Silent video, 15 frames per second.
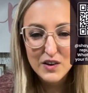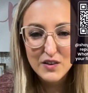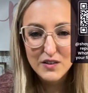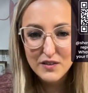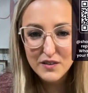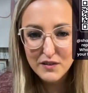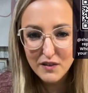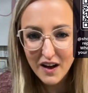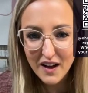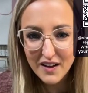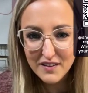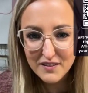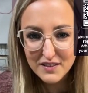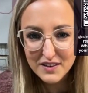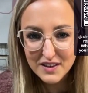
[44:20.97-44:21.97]

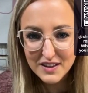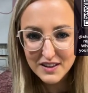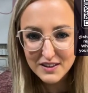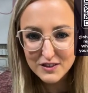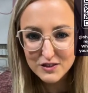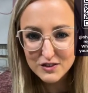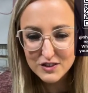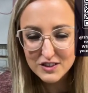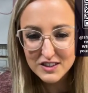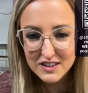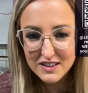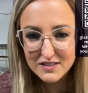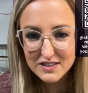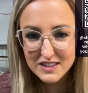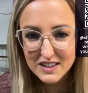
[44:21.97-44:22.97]
Revived, you should have
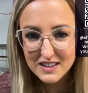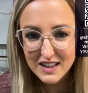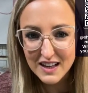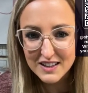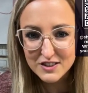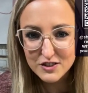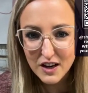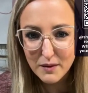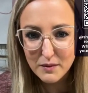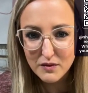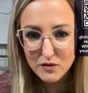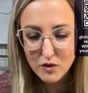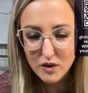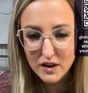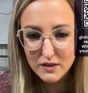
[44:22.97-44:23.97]
seen that tray
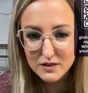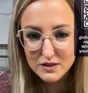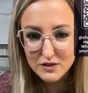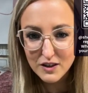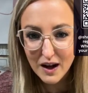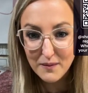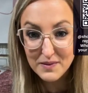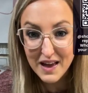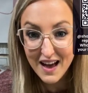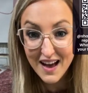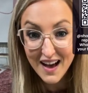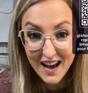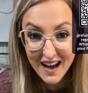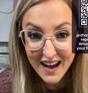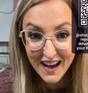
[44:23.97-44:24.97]
before. It was crap. Yeah.
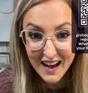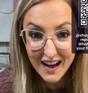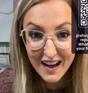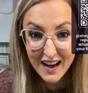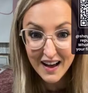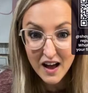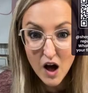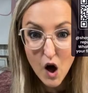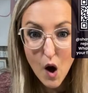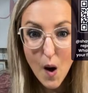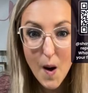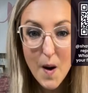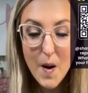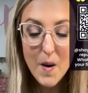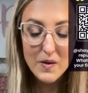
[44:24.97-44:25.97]

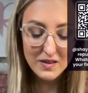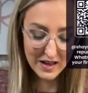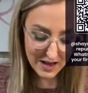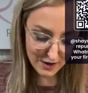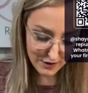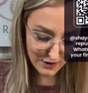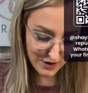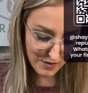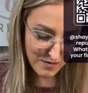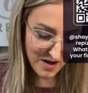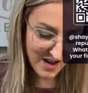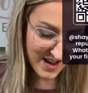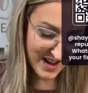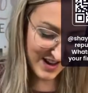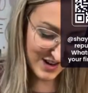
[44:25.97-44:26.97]
Oh, thank you so
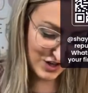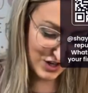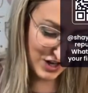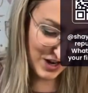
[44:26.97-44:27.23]
much.